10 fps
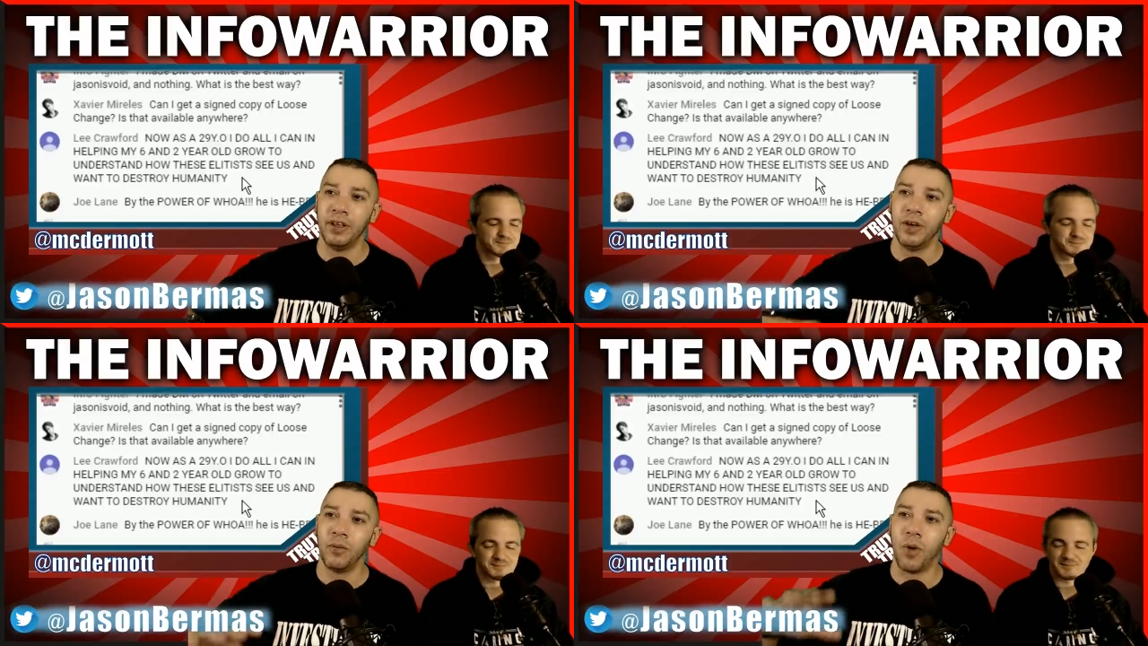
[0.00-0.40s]

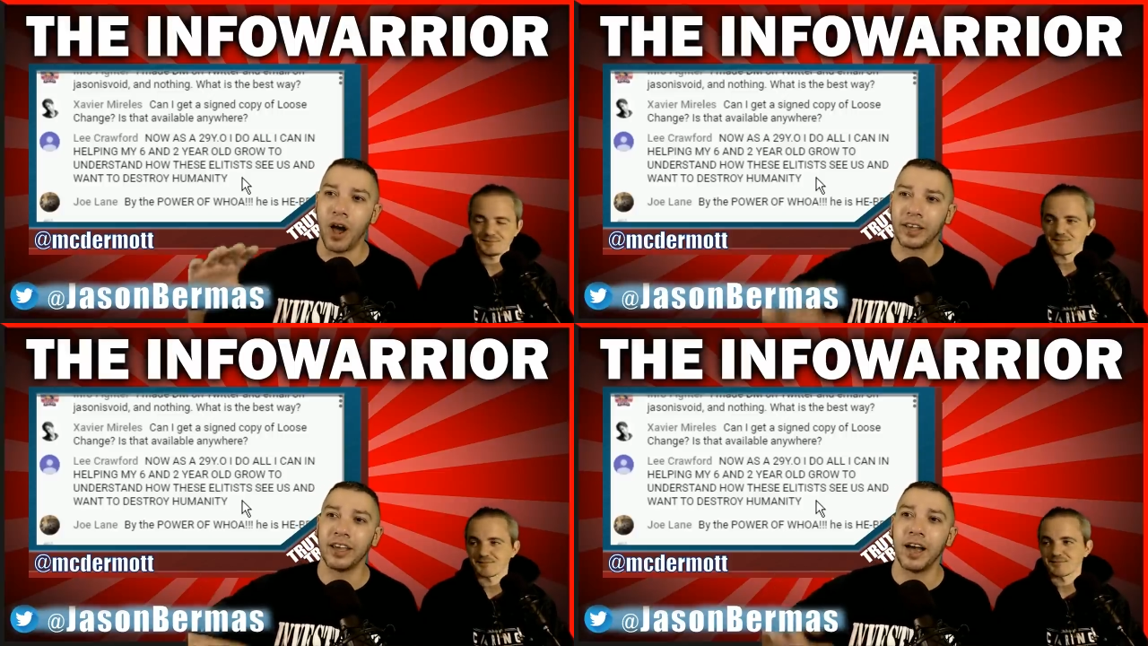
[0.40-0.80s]

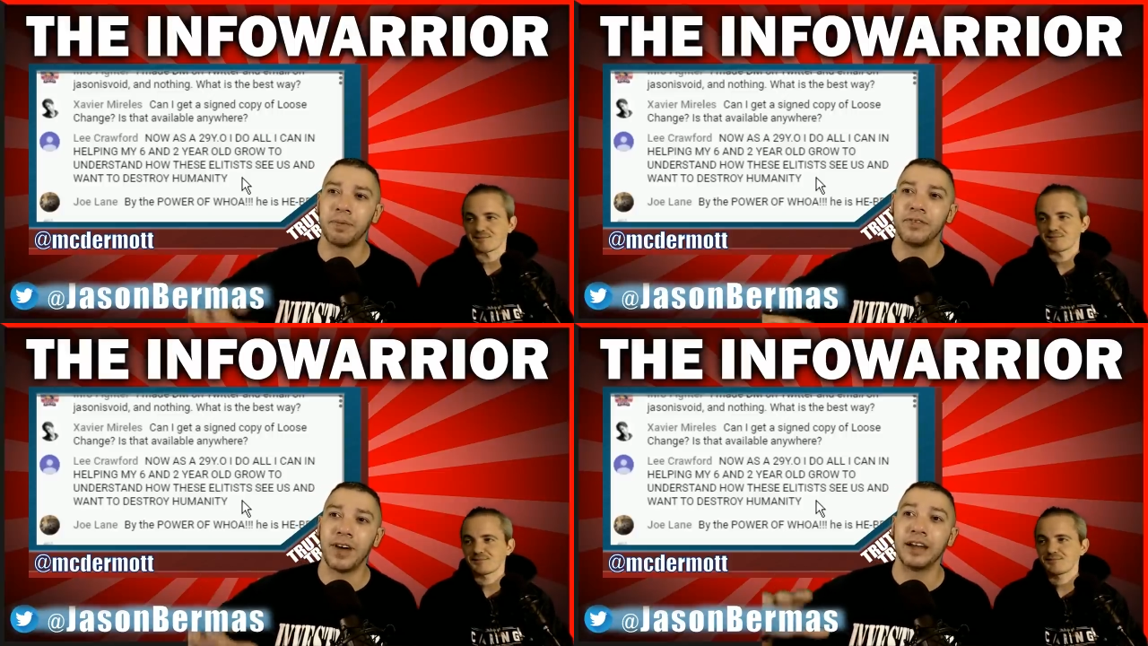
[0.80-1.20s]
Speaker 1: walking up
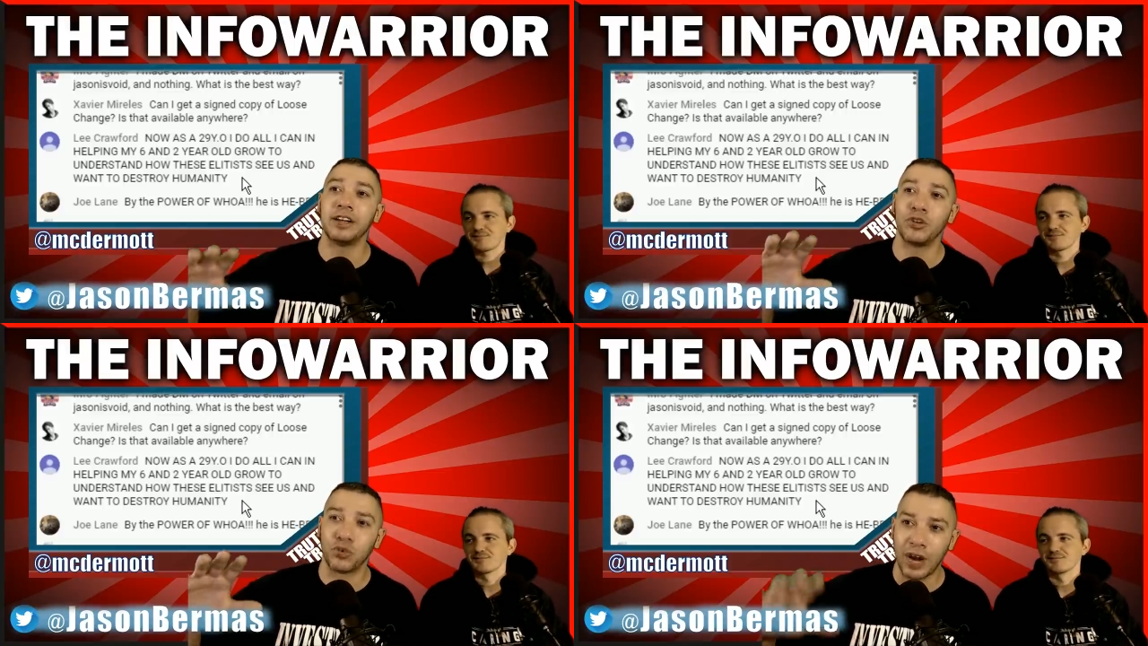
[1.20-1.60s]
and
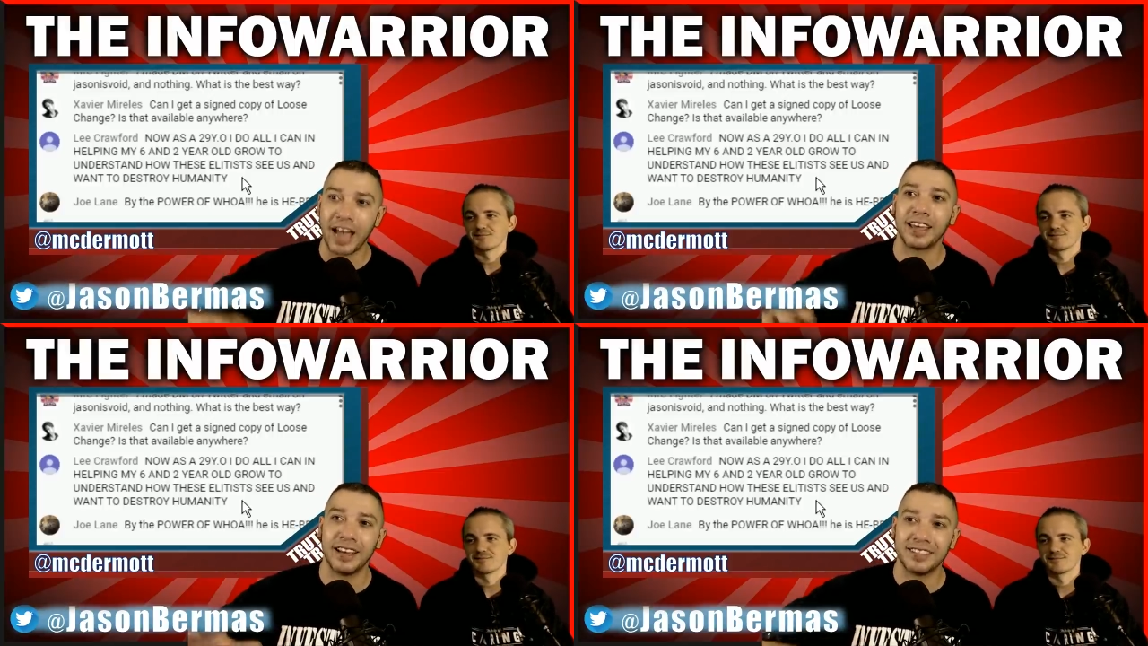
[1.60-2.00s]
finding
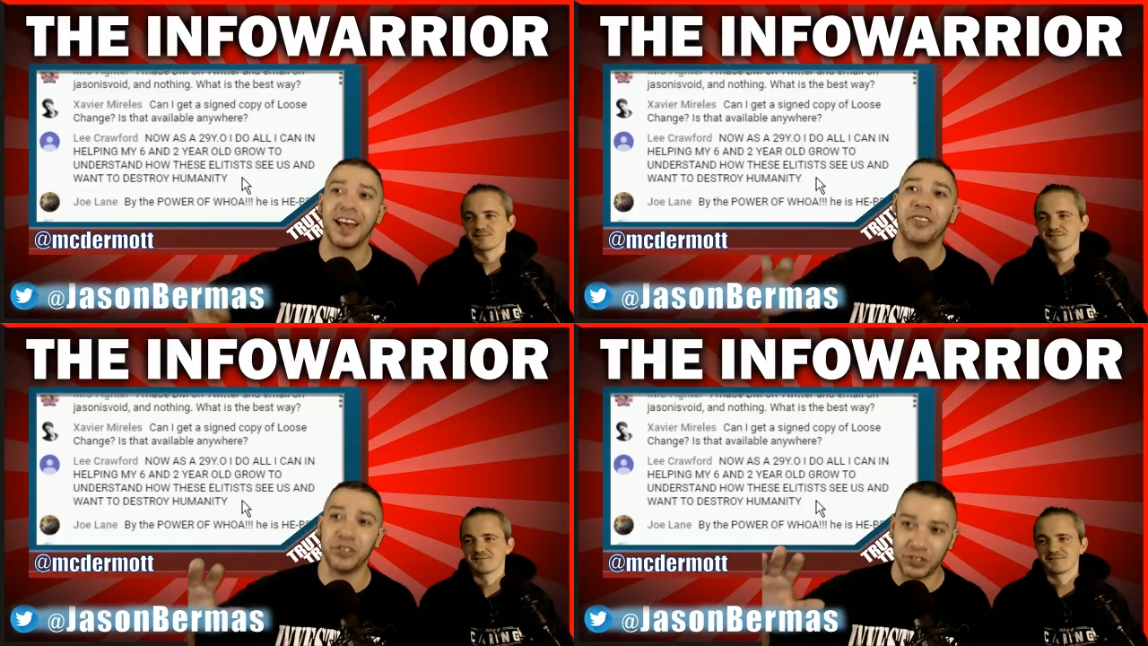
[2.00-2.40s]
crackheads
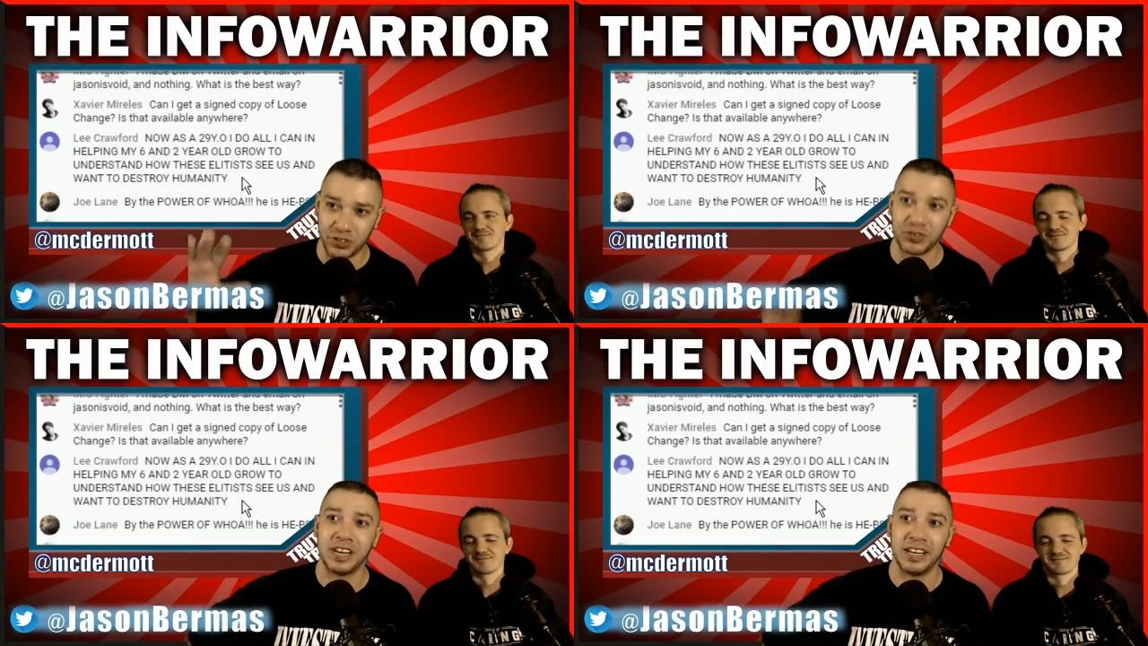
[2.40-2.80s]
on the
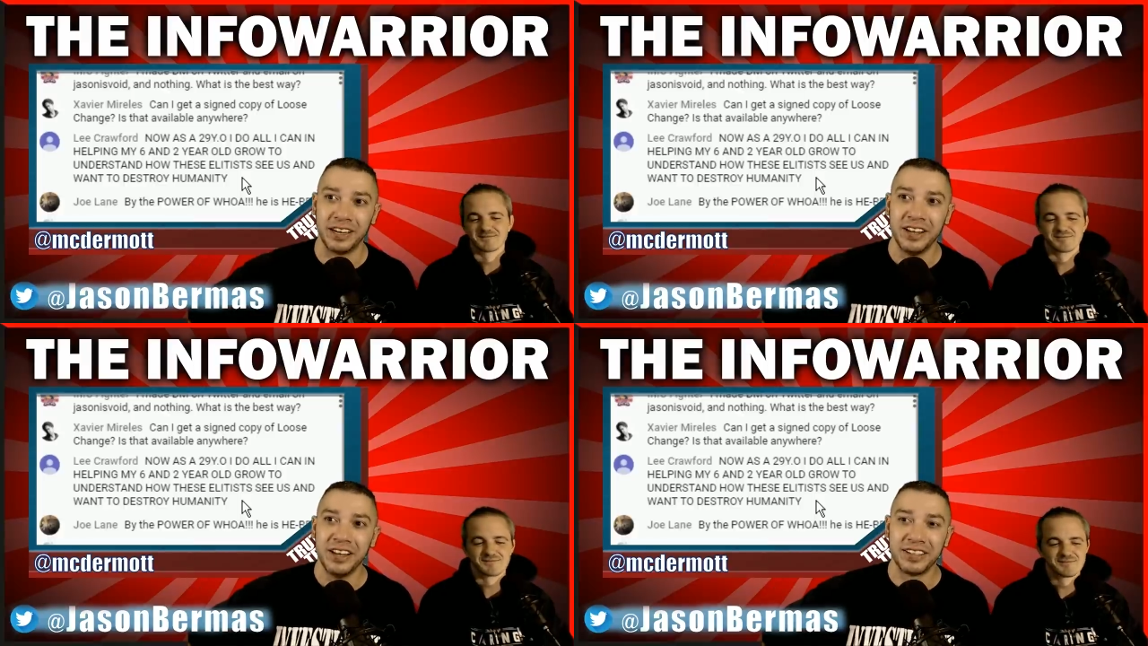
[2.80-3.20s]
street
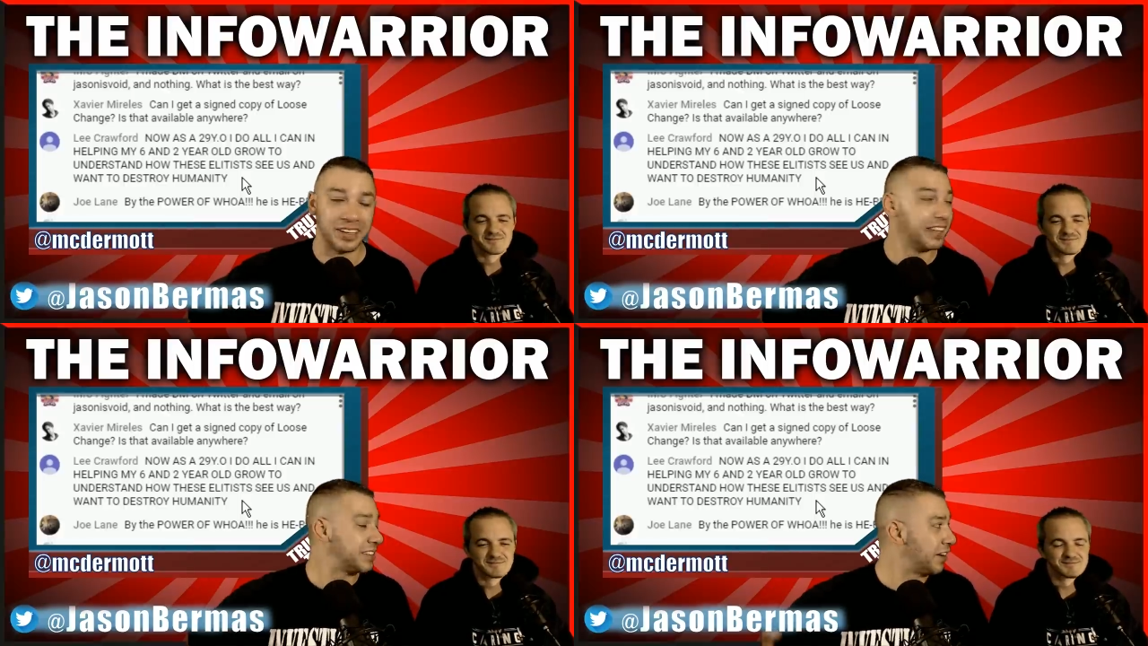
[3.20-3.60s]

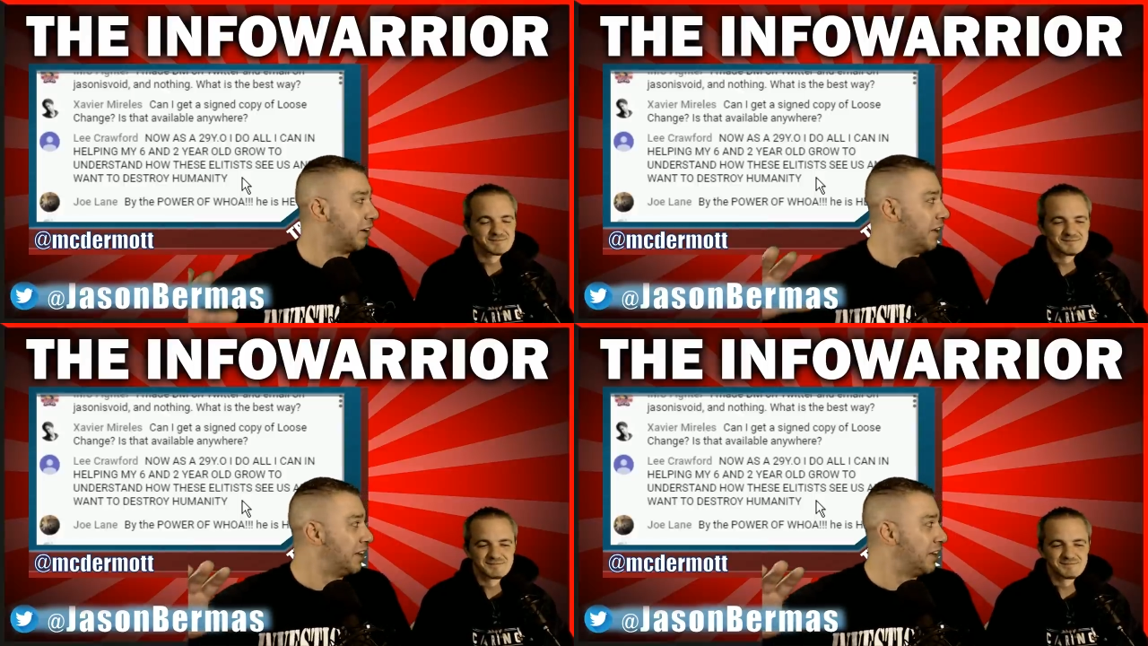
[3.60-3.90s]
to, to,